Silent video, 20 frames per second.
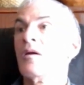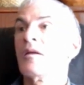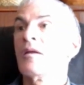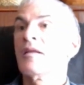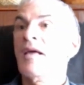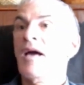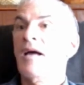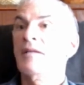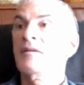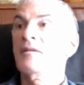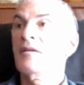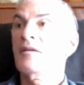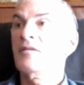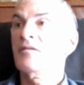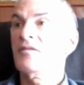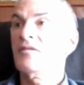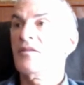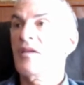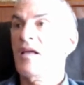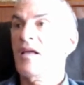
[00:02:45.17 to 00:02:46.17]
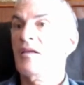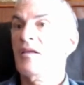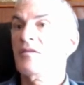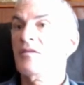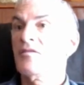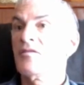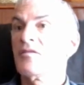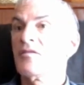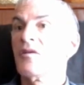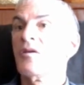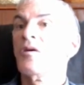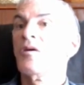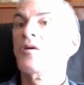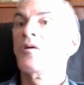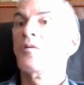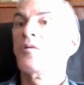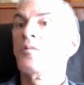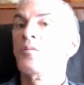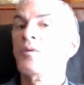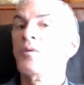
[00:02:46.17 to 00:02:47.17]
Canada says,
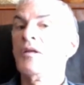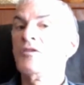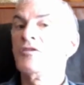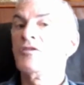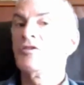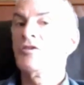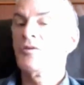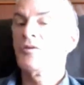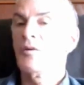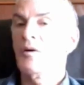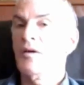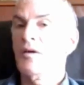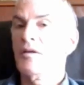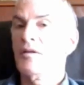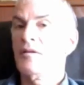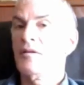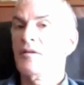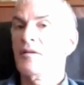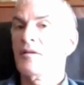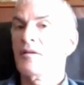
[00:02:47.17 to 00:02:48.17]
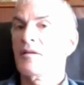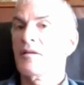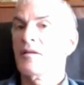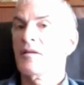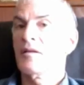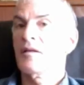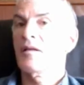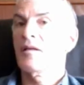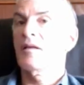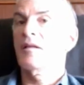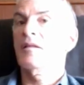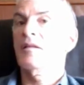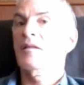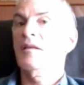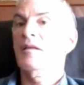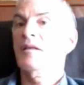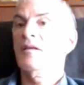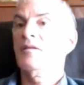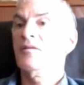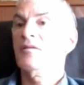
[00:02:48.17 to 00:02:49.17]
we join
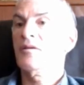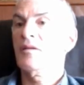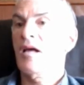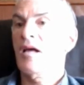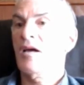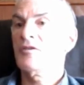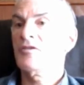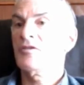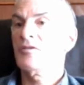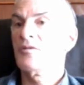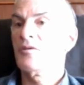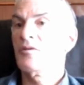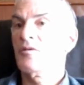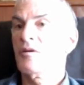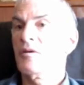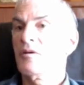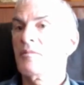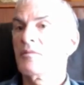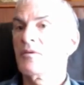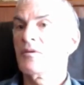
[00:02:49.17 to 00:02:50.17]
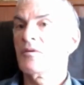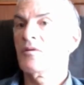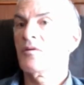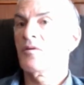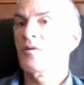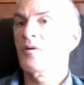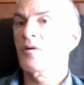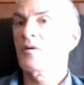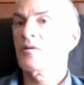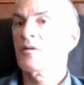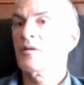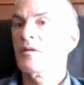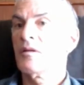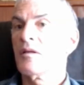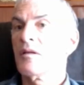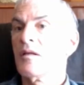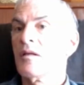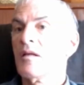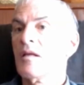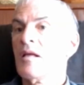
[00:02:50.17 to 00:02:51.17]
the International Criminal Court
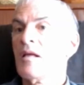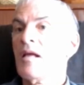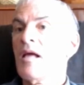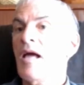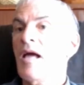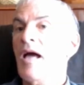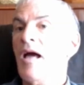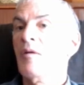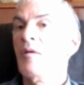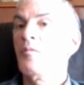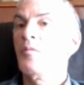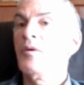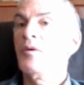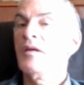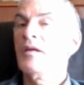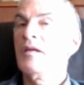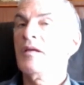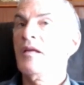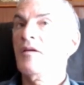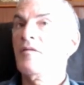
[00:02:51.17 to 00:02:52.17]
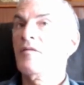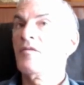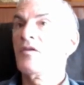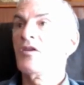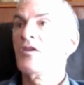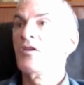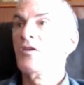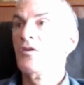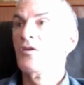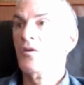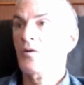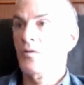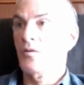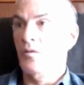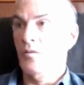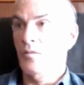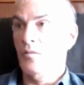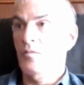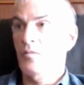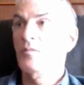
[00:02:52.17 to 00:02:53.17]
and we give
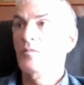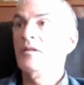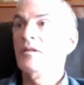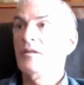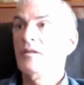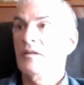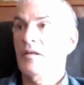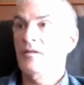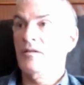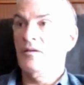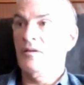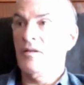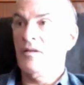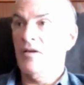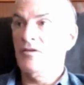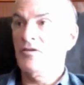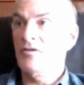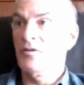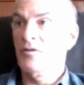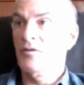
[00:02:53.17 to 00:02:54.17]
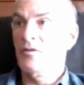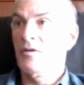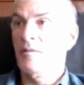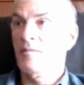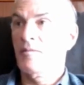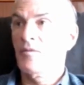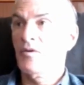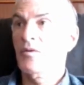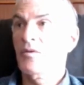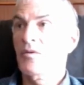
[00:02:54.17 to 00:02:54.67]
you, meaning the International Criminal